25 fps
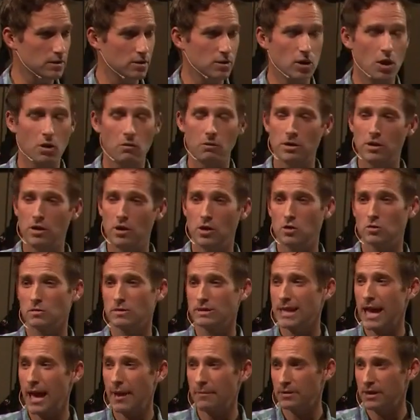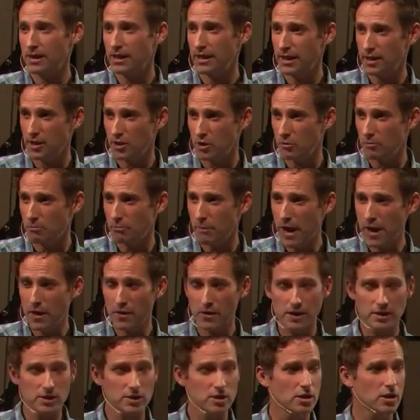no one knows what's happening in your
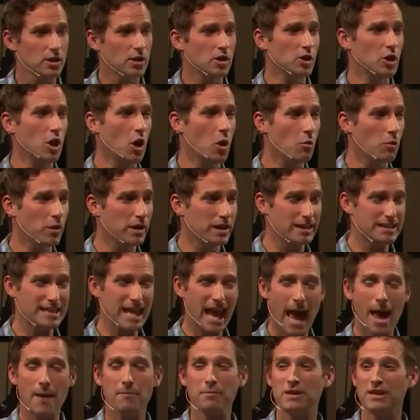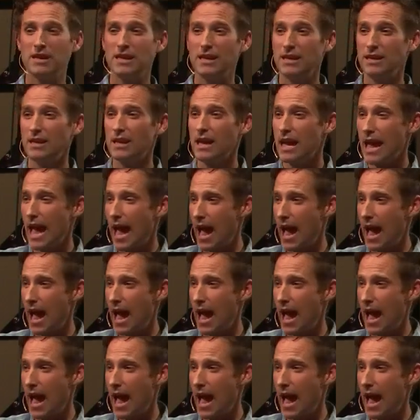marriage no one is happening